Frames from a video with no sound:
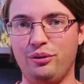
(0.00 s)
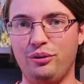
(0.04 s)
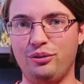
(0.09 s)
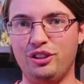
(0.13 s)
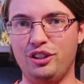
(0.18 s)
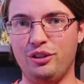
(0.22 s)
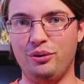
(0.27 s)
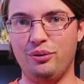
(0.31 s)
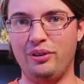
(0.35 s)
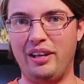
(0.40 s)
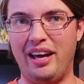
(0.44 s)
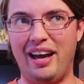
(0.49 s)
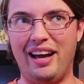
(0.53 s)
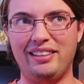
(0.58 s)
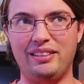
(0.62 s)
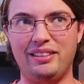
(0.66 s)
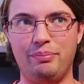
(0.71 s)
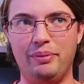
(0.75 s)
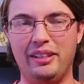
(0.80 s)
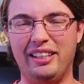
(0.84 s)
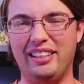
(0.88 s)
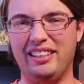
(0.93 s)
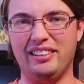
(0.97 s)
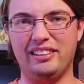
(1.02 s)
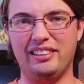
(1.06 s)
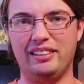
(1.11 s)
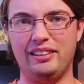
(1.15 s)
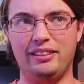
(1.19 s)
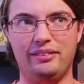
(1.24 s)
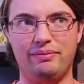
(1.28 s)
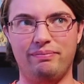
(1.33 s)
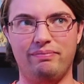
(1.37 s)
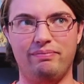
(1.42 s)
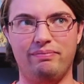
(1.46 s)
don't do that
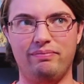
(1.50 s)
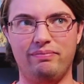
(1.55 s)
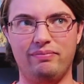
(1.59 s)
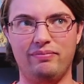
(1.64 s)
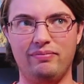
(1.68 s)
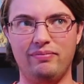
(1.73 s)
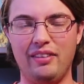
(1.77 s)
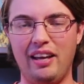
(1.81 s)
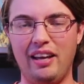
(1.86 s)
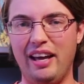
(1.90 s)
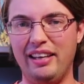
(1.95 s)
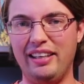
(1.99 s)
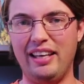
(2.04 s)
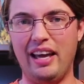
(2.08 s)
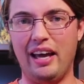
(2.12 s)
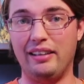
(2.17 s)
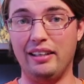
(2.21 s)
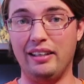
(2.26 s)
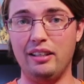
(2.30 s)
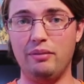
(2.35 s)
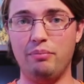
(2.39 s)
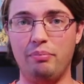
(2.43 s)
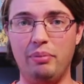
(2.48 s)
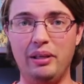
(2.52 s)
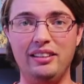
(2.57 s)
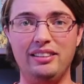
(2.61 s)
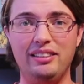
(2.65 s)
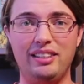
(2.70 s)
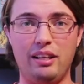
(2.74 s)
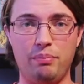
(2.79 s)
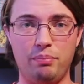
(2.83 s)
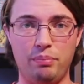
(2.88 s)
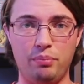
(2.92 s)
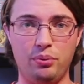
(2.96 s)
because, again, it
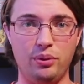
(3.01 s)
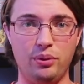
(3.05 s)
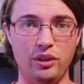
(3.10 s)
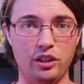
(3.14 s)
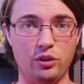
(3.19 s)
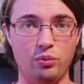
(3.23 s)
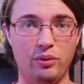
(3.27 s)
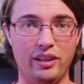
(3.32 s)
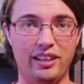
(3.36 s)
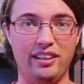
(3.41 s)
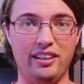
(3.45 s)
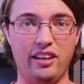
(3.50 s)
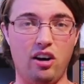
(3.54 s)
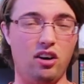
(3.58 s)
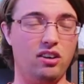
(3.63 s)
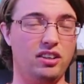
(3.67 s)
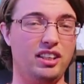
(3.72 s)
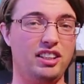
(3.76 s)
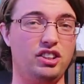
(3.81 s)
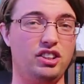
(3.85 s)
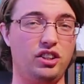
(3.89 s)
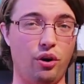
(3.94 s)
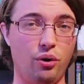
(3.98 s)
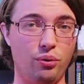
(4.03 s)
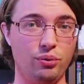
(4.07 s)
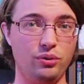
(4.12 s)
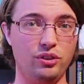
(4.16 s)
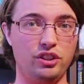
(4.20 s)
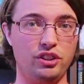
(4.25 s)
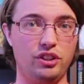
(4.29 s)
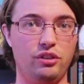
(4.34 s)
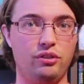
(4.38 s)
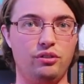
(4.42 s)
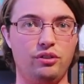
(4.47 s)
builds up pretty quickly on its
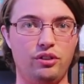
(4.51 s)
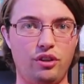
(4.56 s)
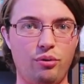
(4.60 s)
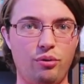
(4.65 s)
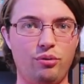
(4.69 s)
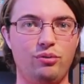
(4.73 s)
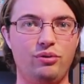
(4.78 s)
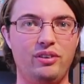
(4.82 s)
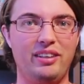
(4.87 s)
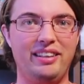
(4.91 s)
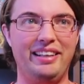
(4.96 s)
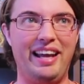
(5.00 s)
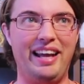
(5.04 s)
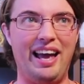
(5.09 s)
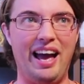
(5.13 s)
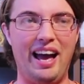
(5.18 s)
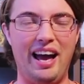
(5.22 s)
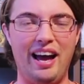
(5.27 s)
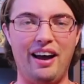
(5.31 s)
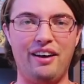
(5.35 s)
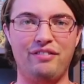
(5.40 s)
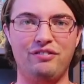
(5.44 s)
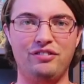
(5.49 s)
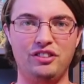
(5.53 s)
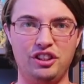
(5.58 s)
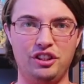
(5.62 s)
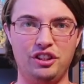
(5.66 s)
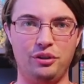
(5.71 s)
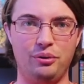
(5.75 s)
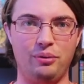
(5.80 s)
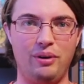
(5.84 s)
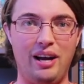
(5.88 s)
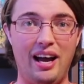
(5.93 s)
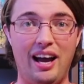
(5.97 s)
own, so you don't really have
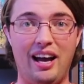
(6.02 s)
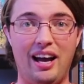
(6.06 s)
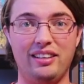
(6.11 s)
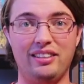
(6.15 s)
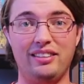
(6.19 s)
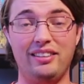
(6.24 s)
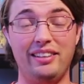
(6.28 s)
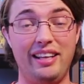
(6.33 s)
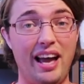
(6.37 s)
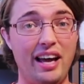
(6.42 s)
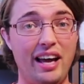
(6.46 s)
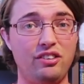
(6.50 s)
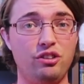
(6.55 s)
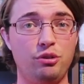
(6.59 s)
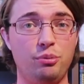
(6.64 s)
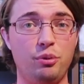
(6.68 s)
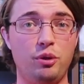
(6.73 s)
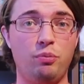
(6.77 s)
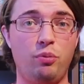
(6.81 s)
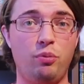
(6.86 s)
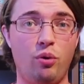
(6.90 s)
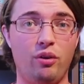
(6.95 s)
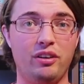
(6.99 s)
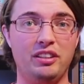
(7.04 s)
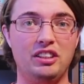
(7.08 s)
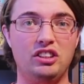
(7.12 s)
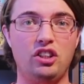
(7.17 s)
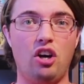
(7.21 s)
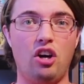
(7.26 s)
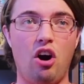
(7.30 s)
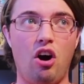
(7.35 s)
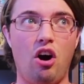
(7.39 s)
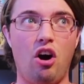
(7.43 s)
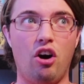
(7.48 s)
to, and the attribute
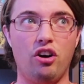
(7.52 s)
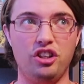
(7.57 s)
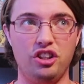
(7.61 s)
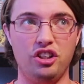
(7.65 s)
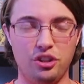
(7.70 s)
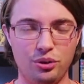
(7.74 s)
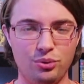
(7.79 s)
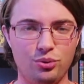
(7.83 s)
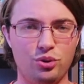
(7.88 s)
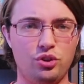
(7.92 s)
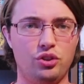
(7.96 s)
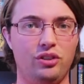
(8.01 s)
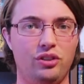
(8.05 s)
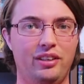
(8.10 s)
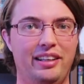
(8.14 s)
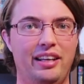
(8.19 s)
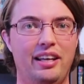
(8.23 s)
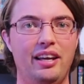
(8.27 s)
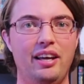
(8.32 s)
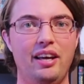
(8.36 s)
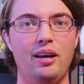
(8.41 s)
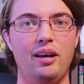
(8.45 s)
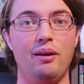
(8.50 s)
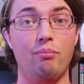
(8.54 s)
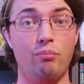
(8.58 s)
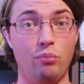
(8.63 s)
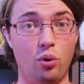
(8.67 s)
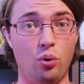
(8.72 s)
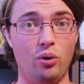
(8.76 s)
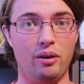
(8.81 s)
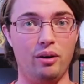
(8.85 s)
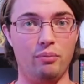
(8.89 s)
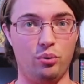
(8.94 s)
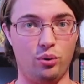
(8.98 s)
points are usually
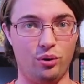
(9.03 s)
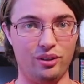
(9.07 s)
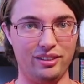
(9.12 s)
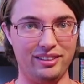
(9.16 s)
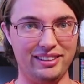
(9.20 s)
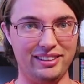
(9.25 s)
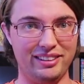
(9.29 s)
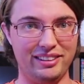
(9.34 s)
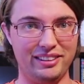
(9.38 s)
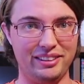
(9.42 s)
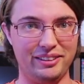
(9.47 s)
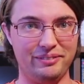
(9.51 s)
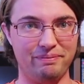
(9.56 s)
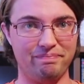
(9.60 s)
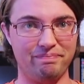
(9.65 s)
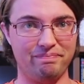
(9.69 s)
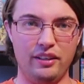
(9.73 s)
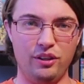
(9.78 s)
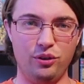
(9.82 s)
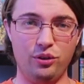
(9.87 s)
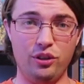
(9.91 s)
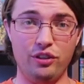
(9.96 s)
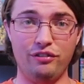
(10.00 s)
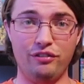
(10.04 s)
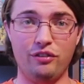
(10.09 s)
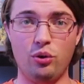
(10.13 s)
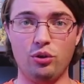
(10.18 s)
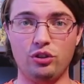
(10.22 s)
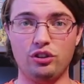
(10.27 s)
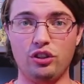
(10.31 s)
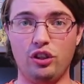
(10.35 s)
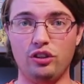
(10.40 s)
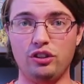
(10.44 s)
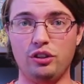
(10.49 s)
more important. You can of
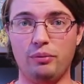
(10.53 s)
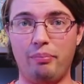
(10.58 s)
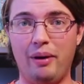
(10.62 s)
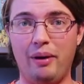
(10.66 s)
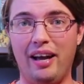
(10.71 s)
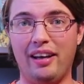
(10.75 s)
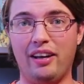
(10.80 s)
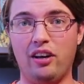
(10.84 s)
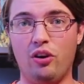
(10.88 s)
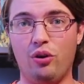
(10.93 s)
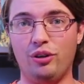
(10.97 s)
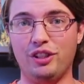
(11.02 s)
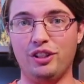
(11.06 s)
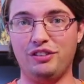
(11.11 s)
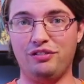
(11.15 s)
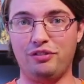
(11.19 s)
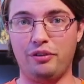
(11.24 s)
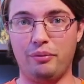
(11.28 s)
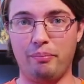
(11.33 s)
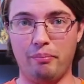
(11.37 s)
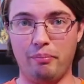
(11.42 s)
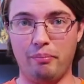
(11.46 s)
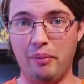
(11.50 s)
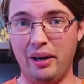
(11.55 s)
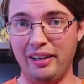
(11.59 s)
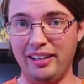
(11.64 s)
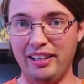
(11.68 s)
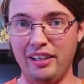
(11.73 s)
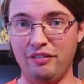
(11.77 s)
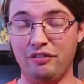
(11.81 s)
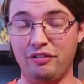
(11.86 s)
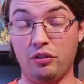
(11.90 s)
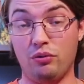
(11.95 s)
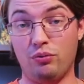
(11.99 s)
course also buy coins for
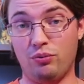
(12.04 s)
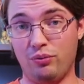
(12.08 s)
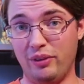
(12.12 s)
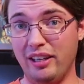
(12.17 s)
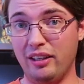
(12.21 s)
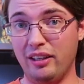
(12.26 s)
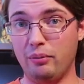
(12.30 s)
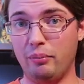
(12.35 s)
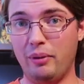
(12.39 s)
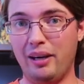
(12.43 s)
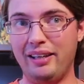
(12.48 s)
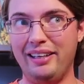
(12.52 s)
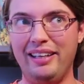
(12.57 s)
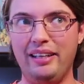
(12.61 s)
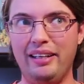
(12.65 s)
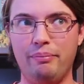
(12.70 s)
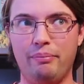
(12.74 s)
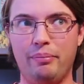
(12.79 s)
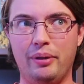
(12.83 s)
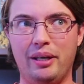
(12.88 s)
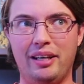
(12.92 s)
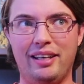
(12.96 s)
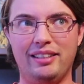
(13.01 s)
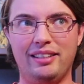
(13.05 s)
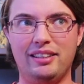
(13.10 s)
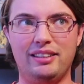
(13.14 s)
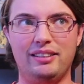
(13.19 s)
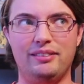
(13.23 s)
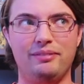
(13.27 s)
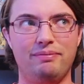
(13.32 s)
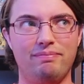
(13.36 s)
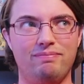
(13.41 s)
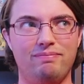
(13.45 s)
money, for real money, but